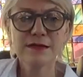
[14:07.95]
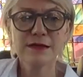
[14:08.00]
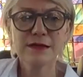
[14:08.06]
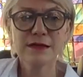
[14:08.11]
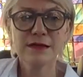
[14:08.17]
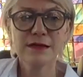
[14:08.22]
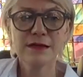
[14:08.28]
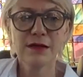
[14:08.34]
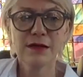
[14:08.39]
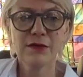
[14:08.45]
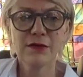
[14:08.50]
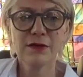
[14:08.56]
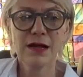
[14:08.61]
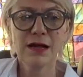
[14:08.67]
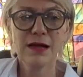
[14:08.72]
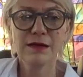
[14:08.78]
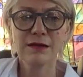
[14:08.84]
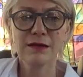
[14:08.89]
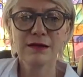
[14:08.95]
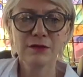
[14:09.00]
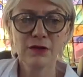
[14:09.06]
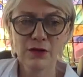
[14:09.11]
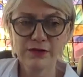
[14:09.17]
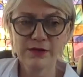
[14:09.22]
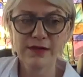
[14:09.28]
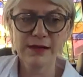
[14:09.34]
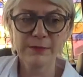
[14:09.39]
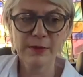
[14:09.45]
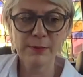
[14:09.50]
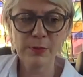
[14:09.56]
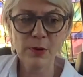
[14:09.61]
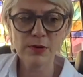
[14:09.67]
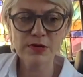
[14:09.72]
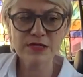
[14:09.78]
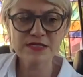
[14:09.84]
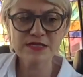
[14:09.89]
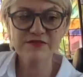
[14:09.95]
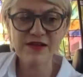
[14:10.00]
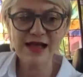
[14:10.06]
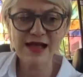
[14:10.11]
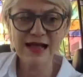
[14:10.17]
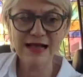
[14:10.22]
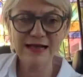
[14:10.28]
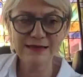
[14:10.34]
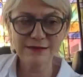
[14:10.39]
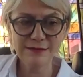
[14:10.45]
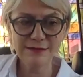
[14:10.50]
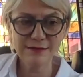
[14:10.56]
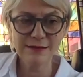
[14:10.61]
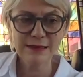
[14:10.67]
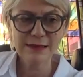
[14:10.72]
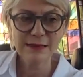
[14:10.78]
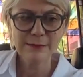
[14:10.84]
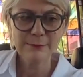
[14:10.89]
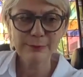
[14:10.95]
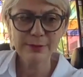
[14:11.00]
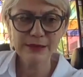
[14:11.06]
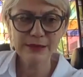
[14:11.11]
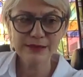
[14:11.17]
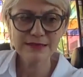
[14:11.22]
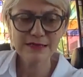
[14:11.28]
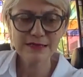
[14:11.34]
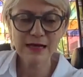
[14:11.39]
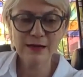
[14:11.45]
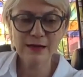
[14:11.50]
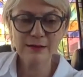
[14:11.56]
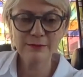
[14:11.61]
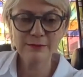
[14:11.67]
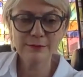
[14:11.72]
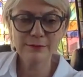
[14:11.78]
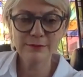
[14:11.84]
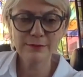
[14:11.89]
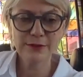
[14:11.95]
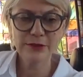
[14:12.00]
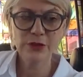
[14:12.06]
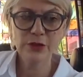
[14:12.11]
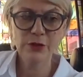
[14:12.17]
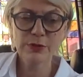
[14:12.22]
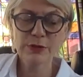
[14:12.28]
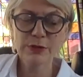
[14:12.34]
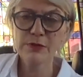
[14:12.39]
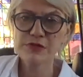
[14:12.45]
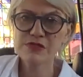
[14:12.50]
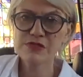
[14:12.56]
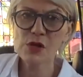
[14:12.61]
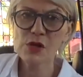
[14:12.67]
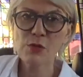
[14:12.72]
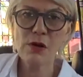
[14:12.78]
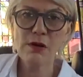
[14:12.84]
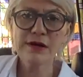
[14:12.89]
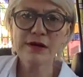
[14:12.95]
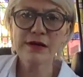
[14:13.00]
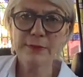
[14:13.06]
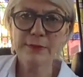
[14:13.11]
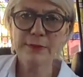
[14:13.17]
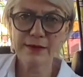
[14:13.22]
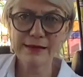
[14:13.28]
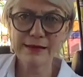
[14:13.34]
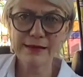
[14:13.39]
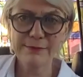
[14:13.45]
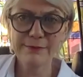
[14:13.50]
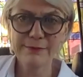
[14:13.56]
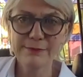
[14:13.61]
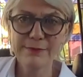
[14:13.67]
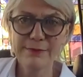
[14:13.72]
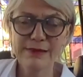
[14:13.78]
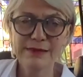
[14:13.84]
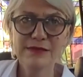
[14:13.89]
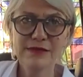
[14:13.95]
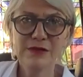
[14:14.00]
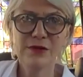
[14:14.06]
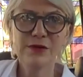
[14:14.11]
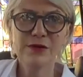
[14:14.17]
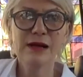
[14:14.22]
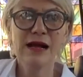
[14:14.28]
you know, not that I'm a Boris fan, but you know, we were so worried about him, you know,